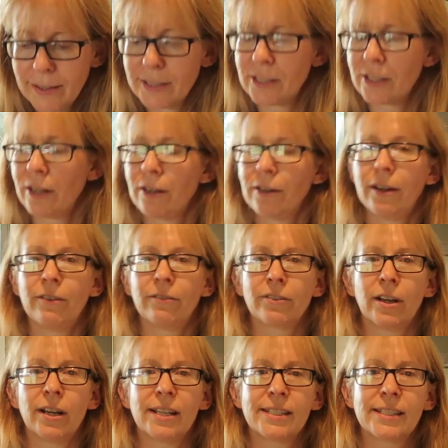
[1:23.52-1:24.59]
So I've
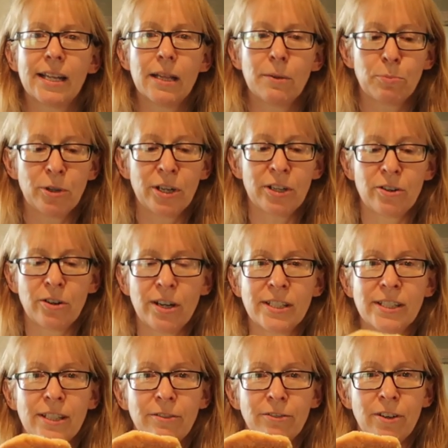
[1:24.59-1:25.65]
got a stale bread
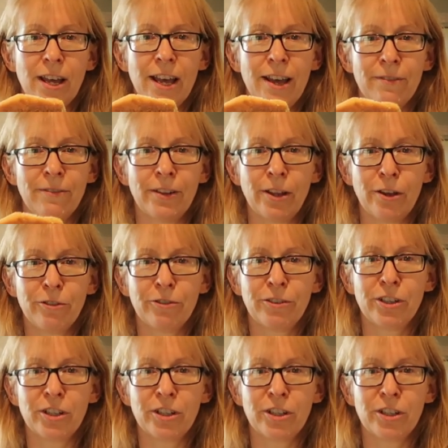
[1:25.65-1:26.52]
crust, I've got half a loaf